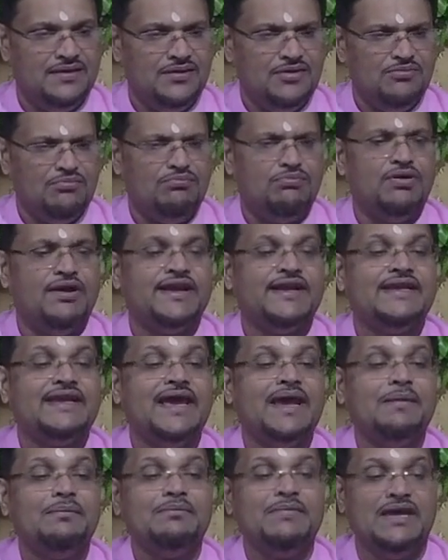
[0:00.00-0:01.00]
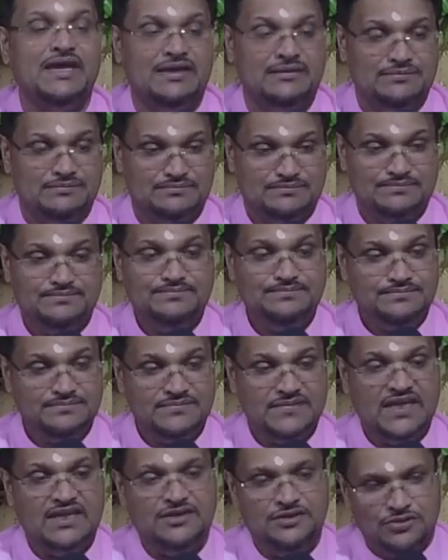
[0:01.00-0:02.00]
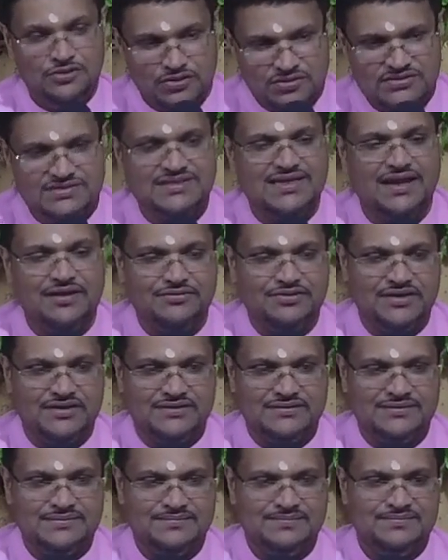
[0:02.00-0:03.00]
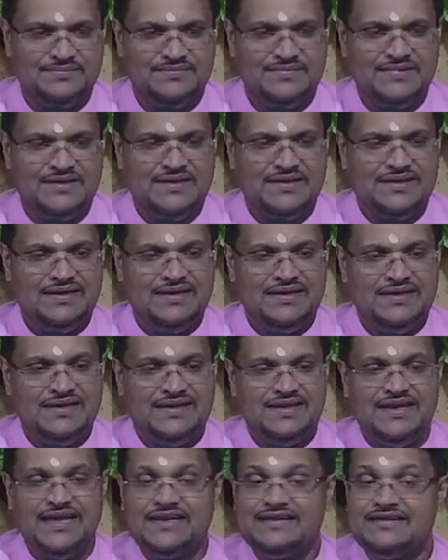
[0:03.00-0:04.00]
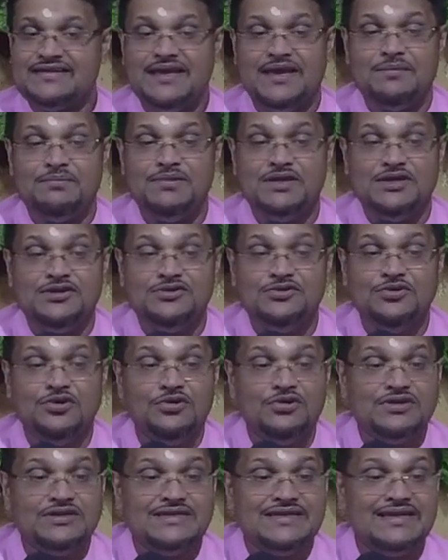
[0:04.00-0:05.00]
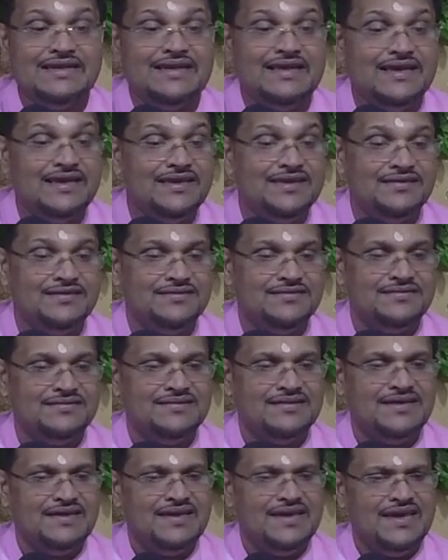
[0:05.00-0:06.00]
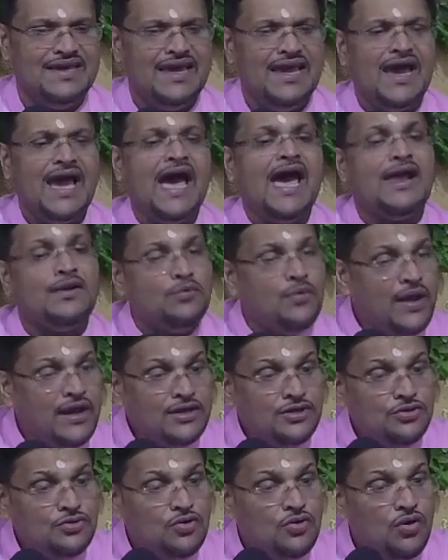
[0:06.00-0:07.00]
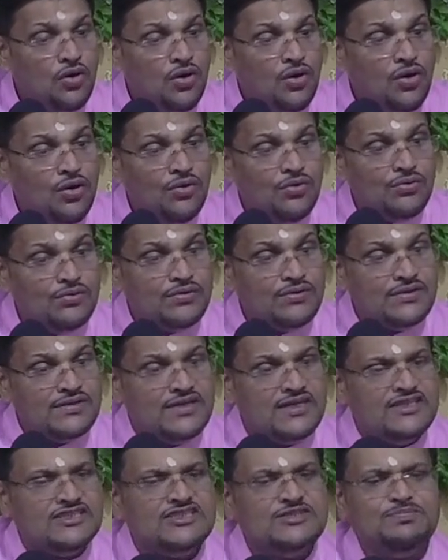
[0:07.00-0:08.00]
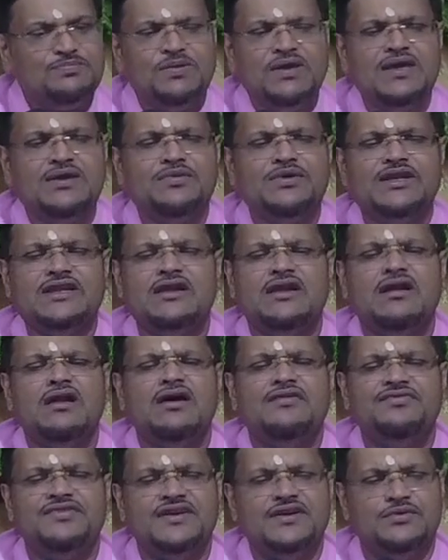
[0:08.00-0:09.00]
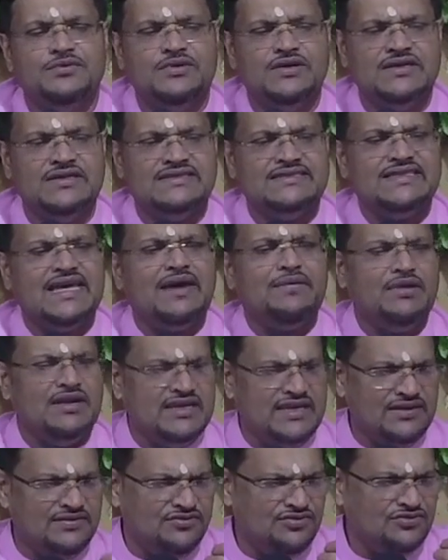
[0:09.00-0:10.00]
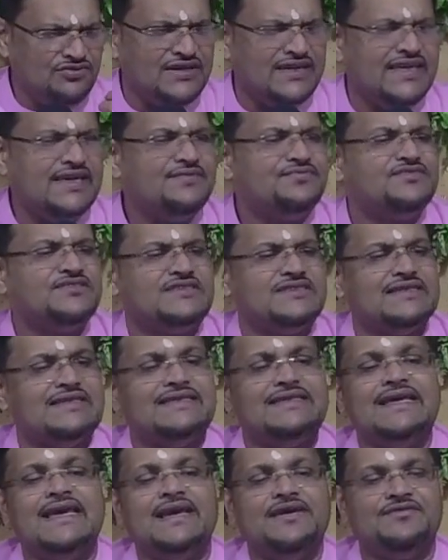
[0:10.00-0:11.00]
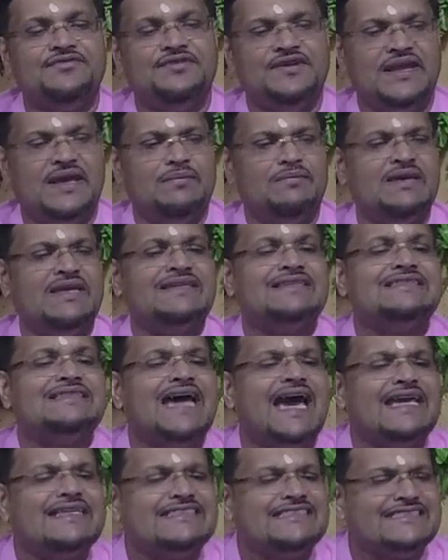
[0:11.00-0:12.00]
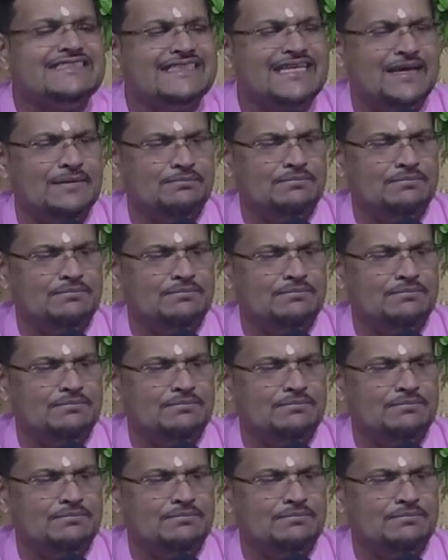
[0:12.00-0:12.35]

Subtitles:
Bring them in your chariot. Let there be no delay. And when you go, speak with loving words. I will give you gifts to take for them, entice them,